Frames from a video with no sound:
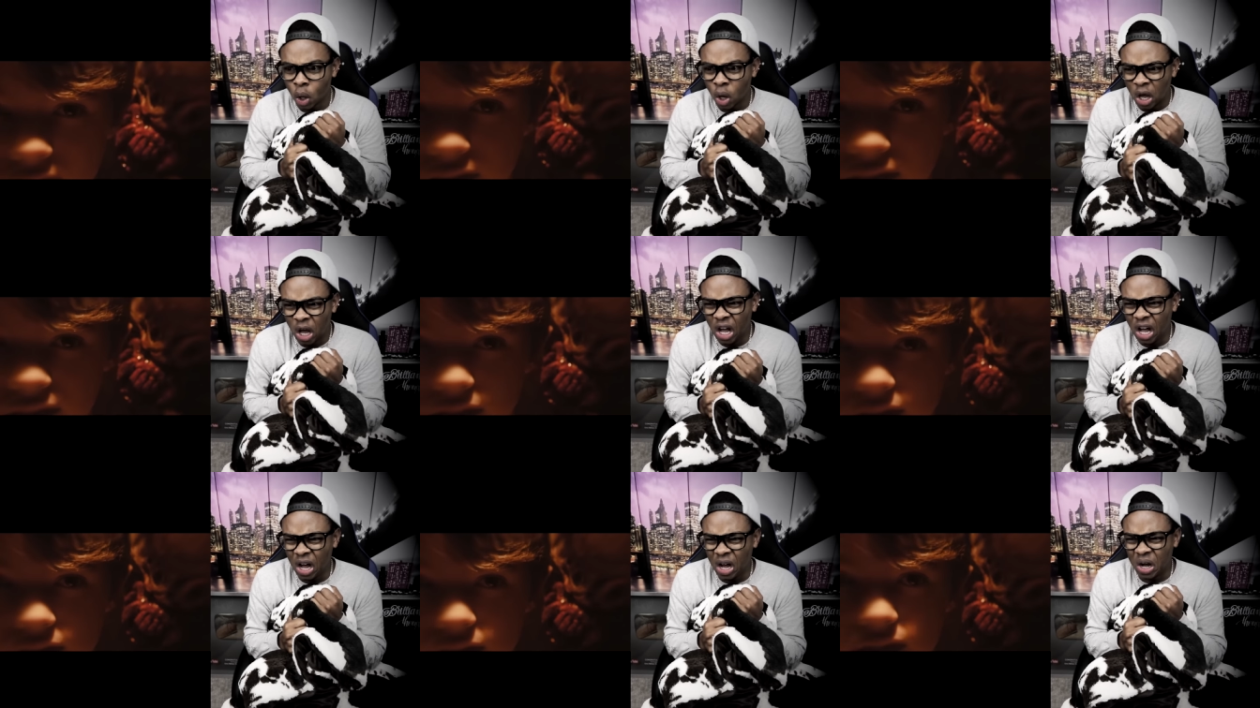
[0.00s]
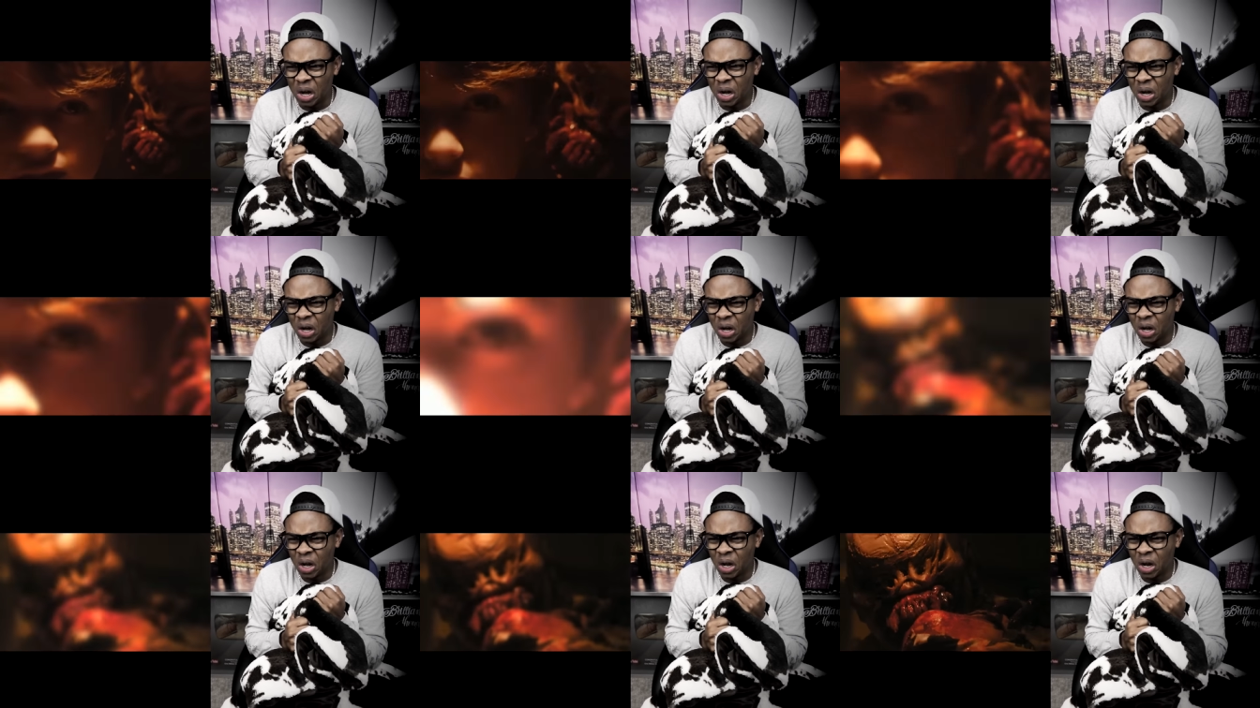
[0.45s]

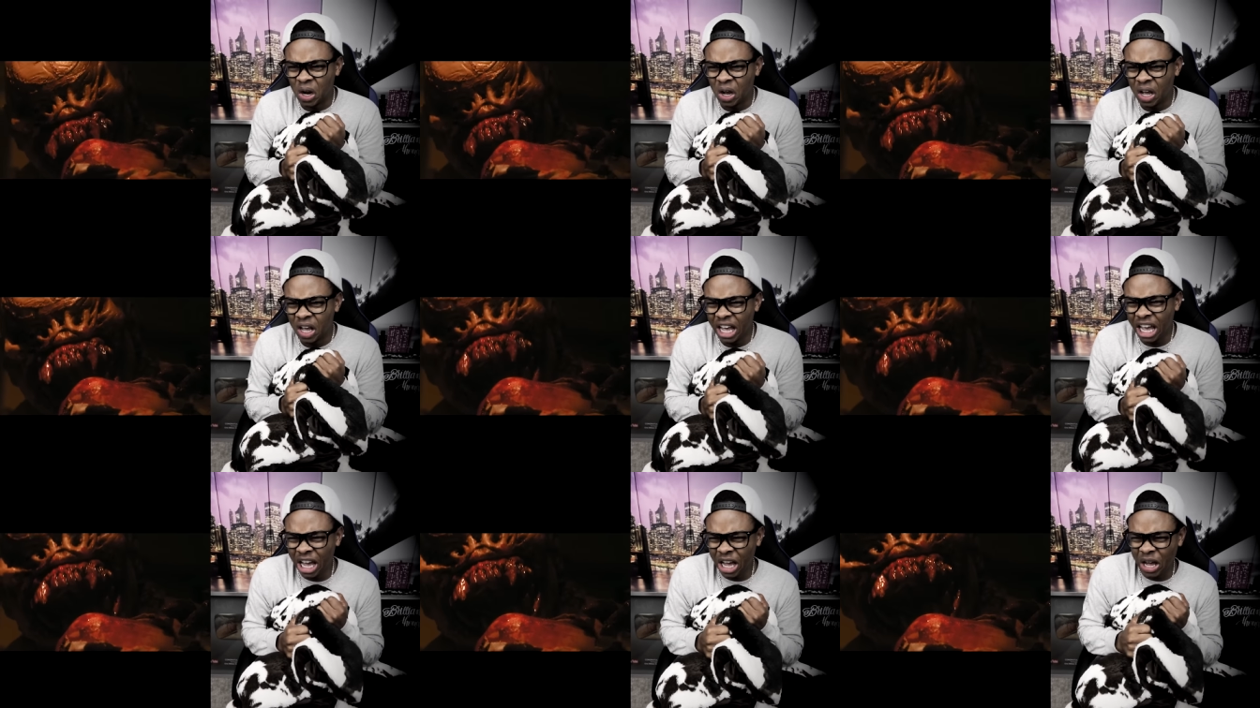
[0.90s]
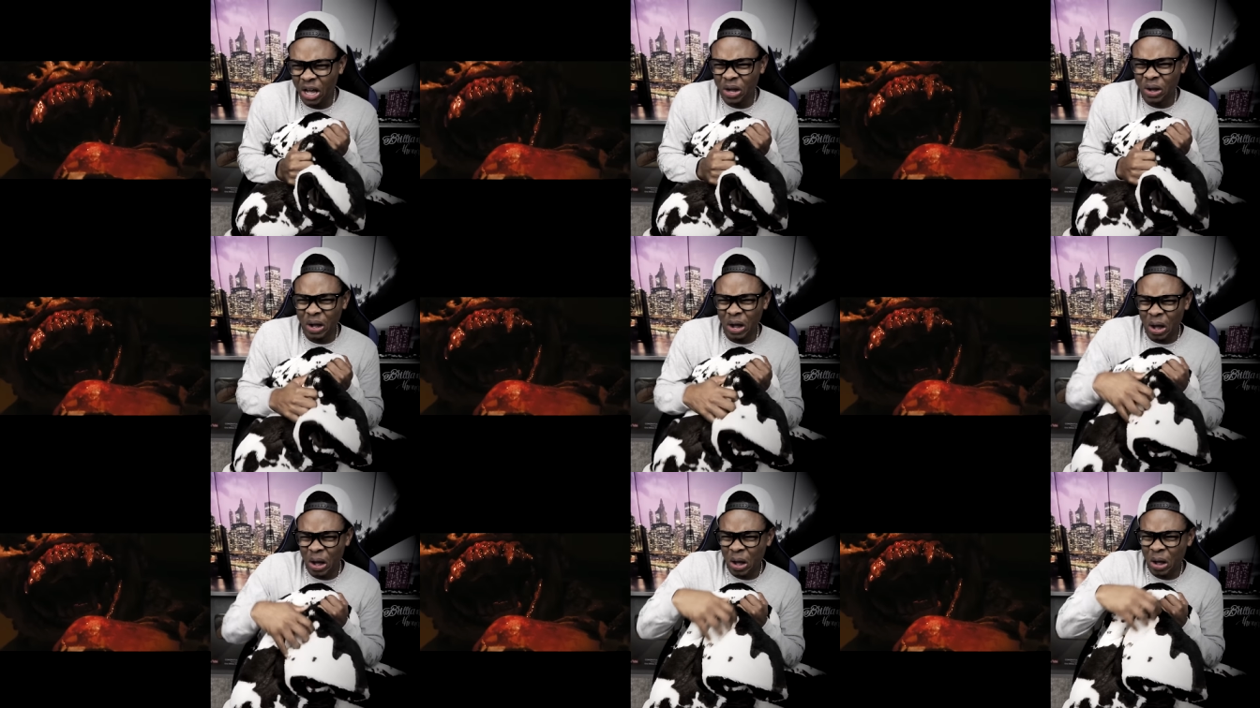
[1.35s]
Oh!
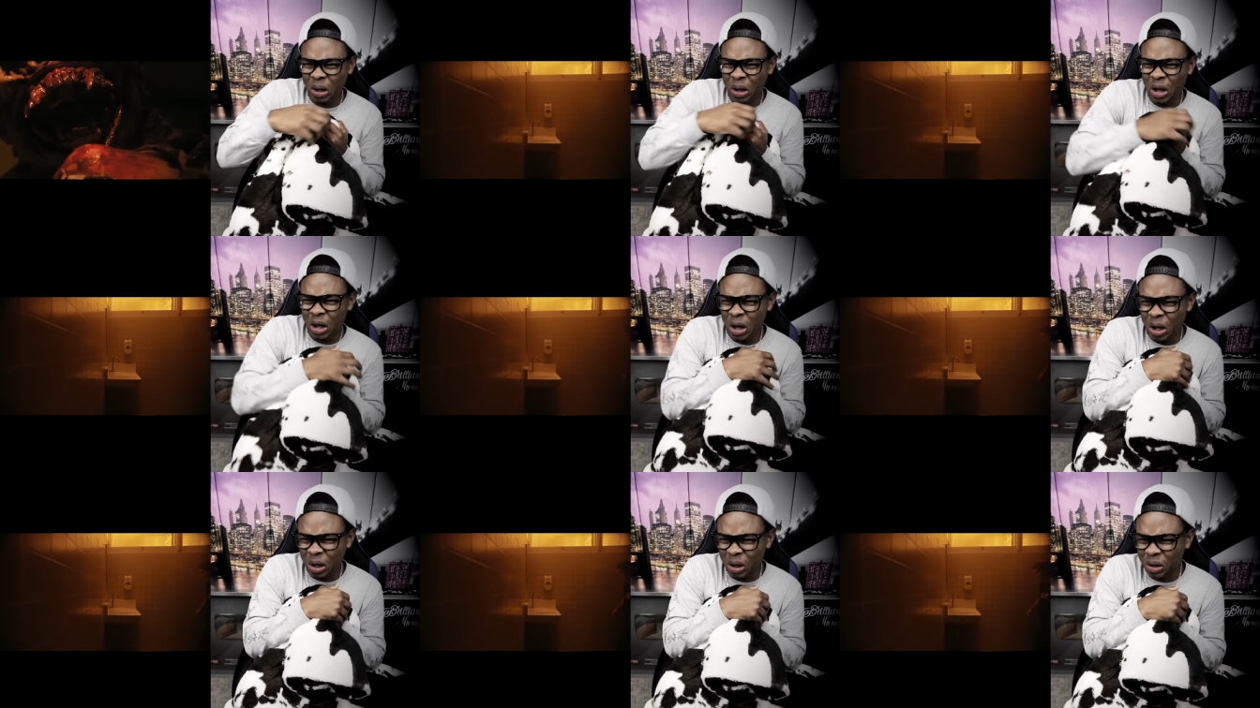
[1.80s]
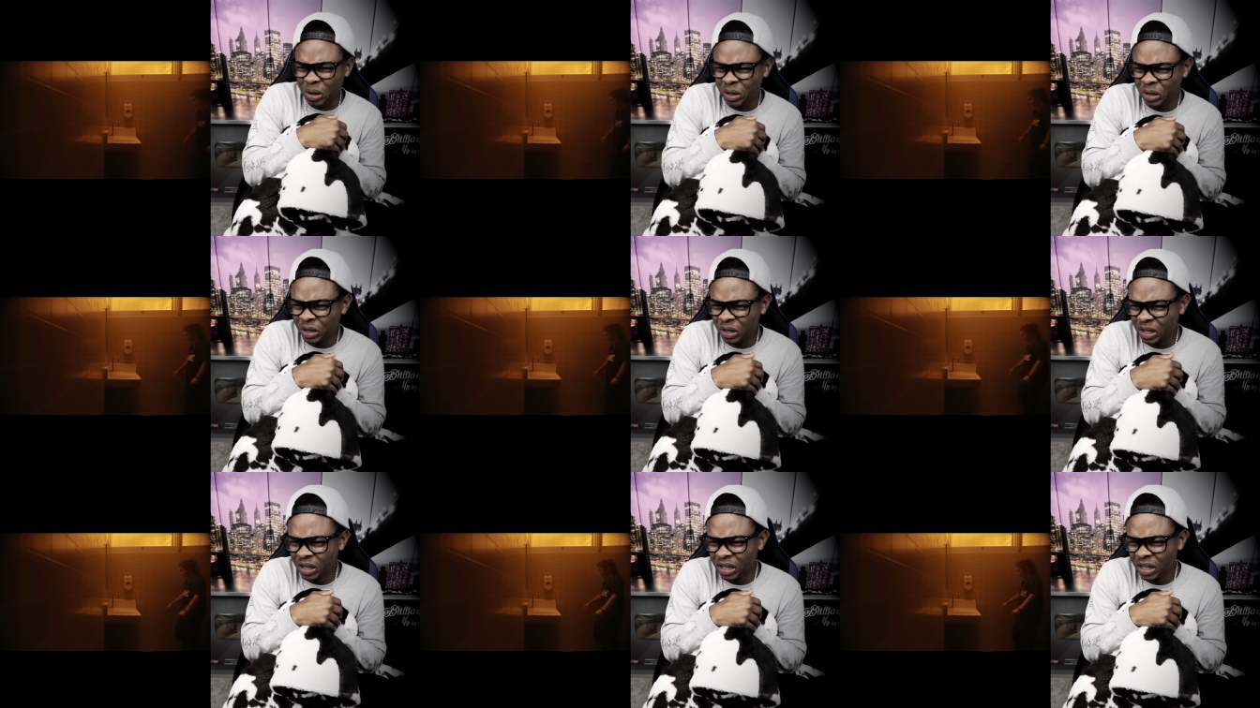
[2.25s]
L! Oh! Oh!
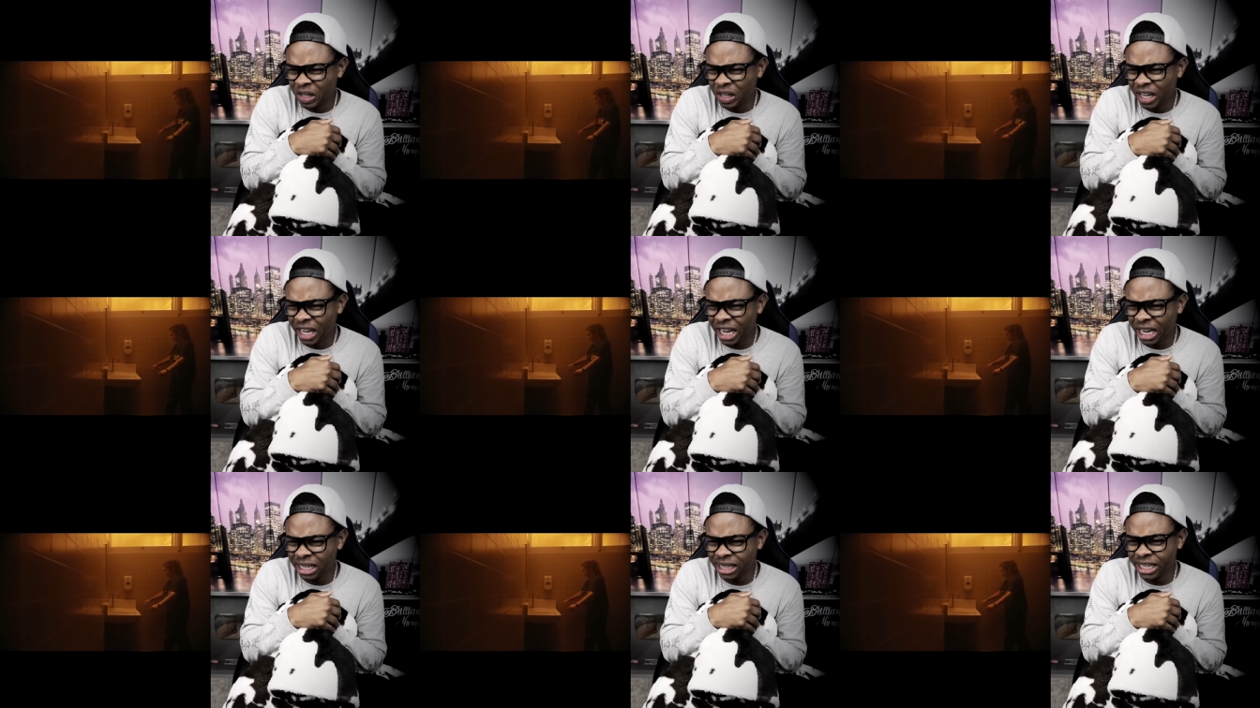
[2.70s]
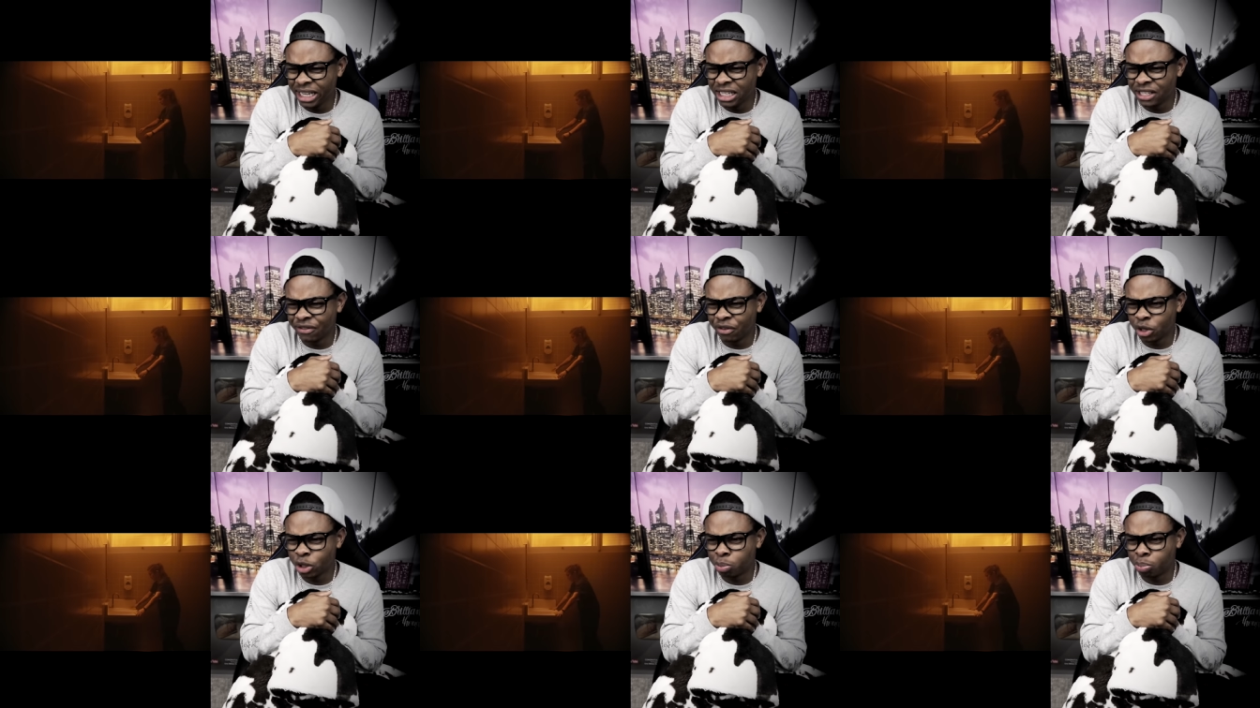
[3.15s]

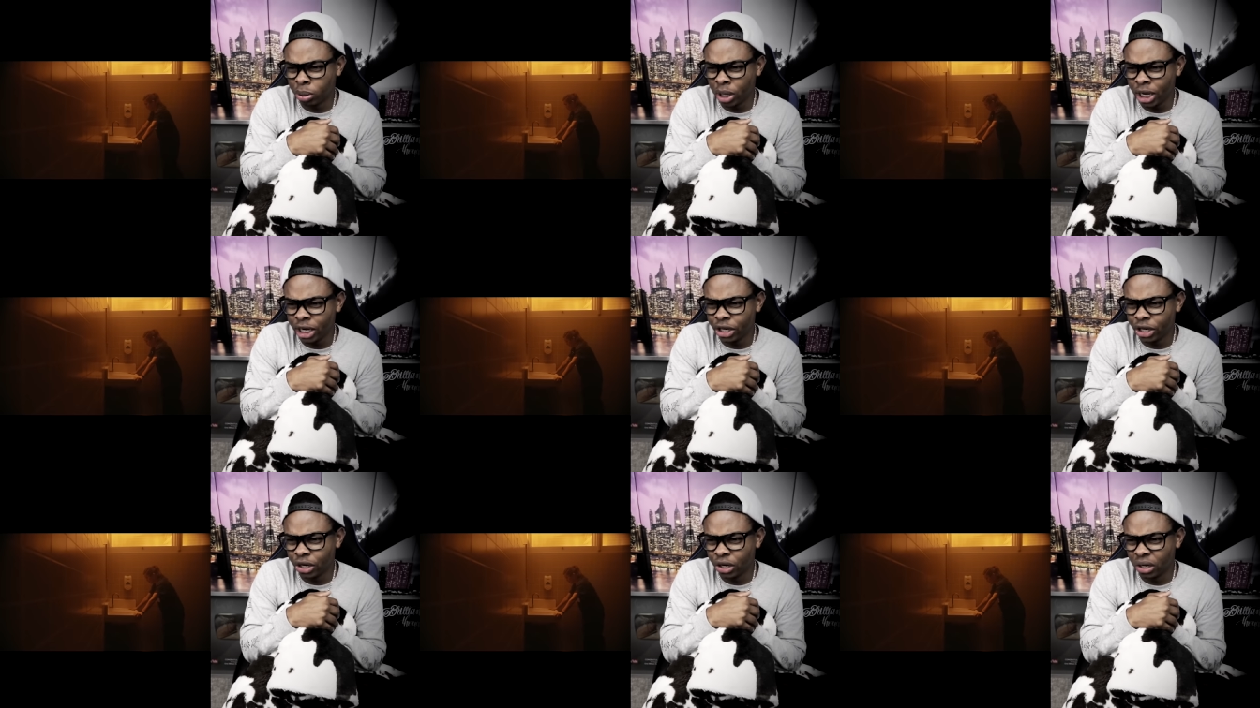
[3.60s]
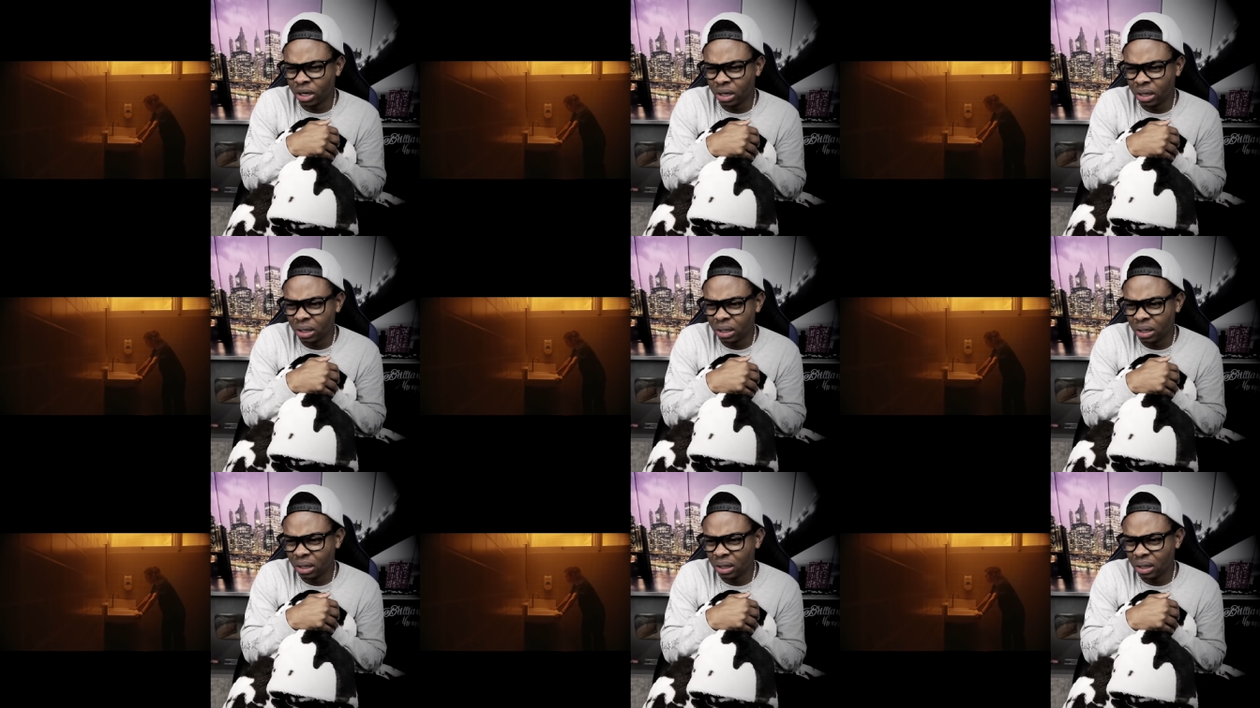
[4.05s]
Aliens vs. Predator.